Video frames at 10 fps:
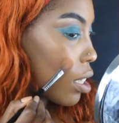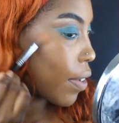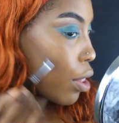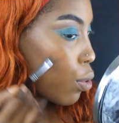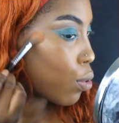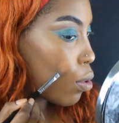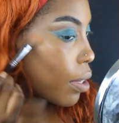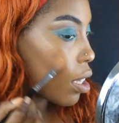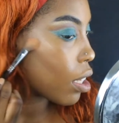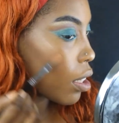what it's called.
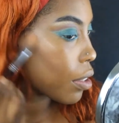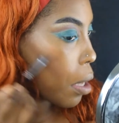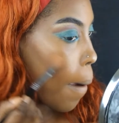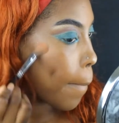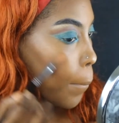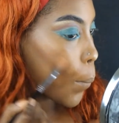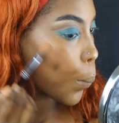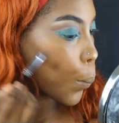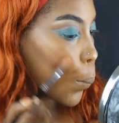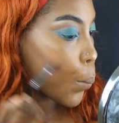I'm gonna link this
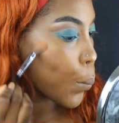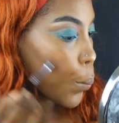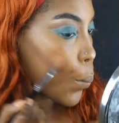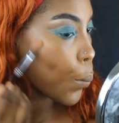also,